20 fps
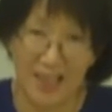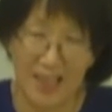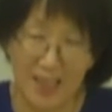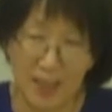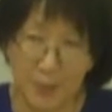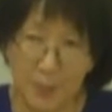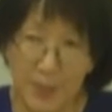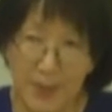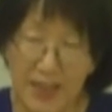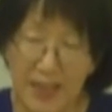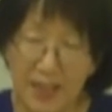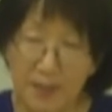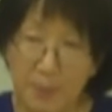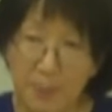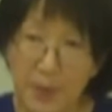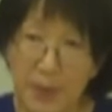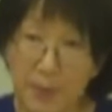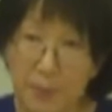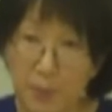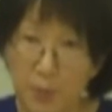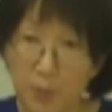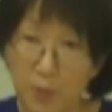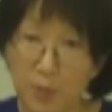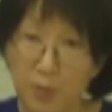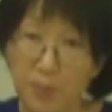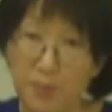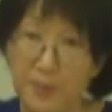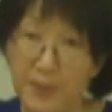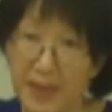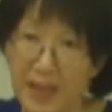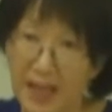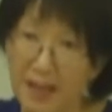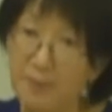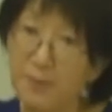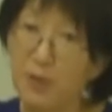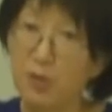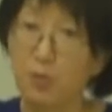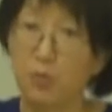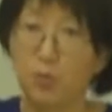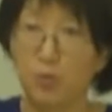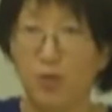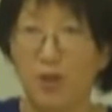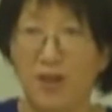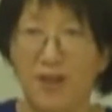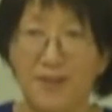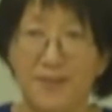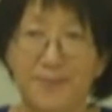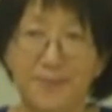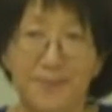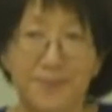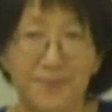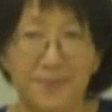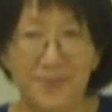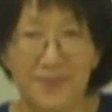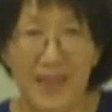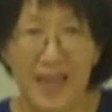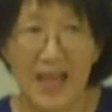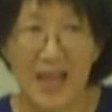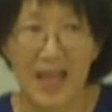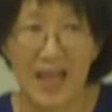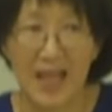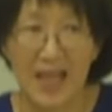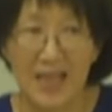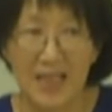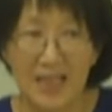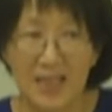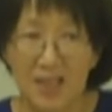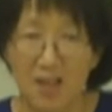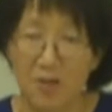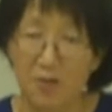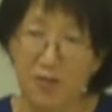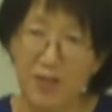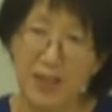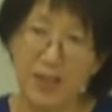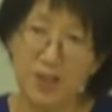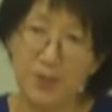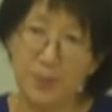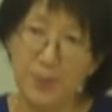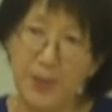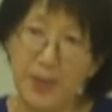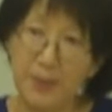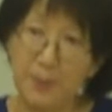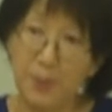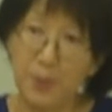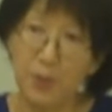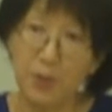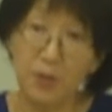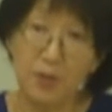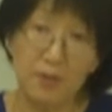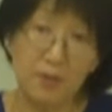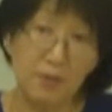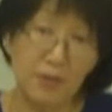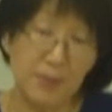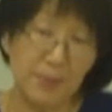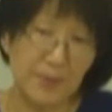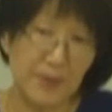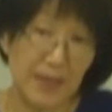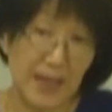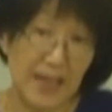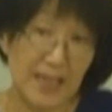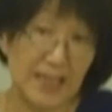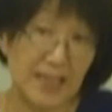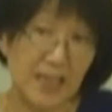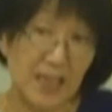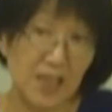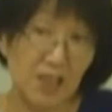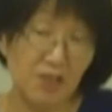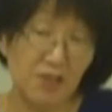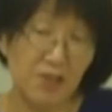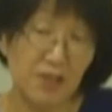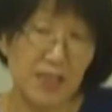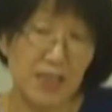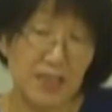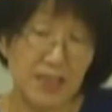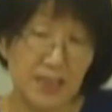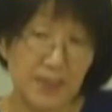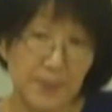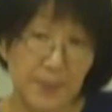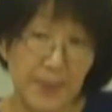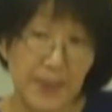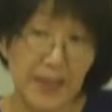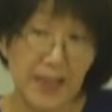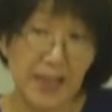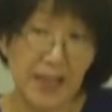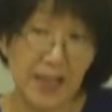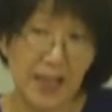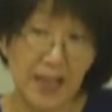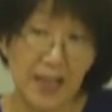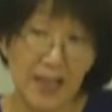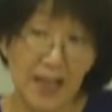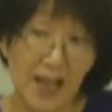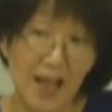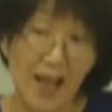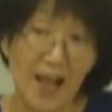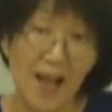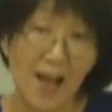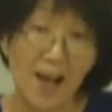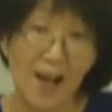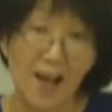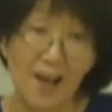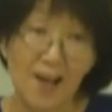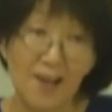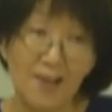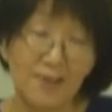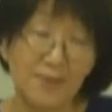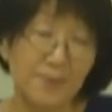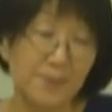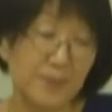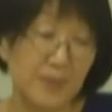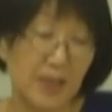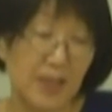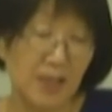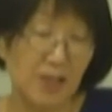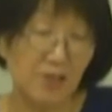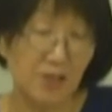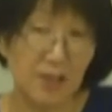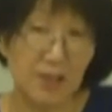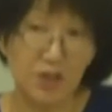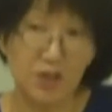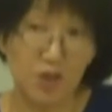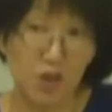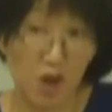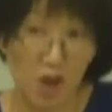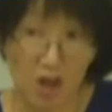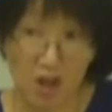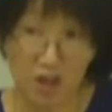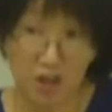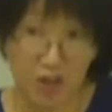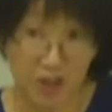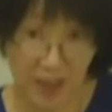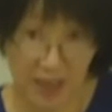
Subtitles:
speaking people became the ruler. So French people replaced English speaking English judge